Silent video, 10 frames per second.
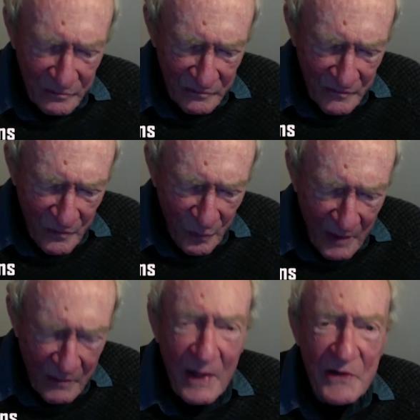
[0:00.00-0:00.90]

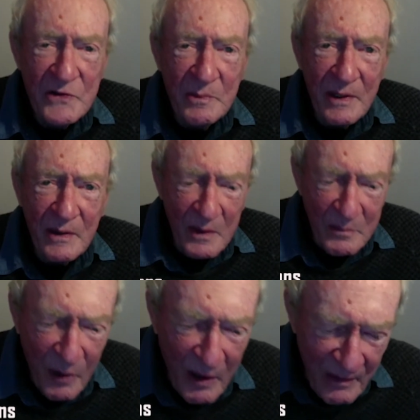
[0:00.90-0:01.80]
One recipe, one
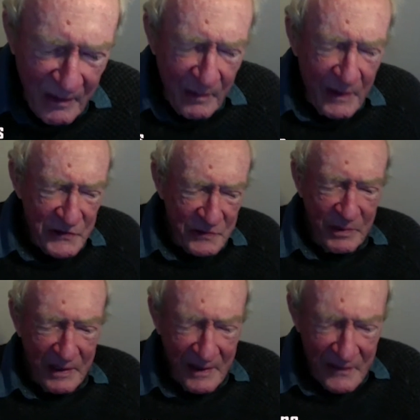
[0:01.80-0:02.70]
part of the
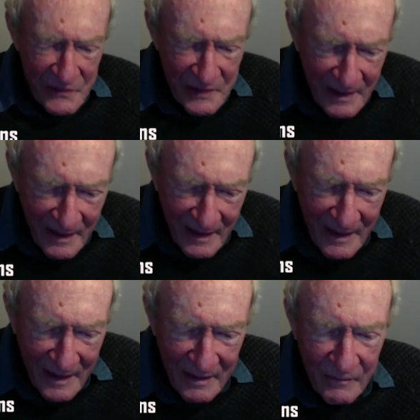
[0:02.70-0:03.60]
recipe is
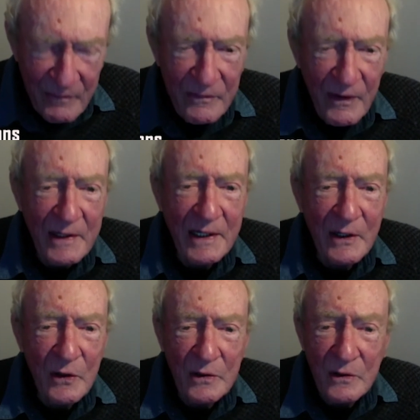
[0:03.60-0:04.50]
finding
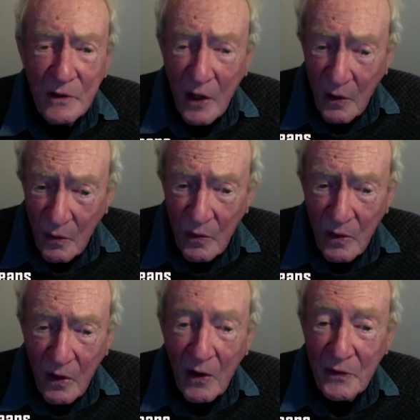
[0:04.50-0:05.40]
good
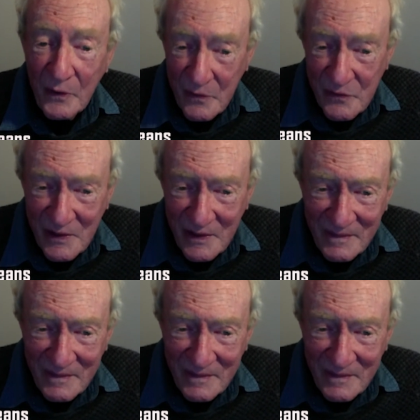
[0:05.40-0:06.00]
co-authors.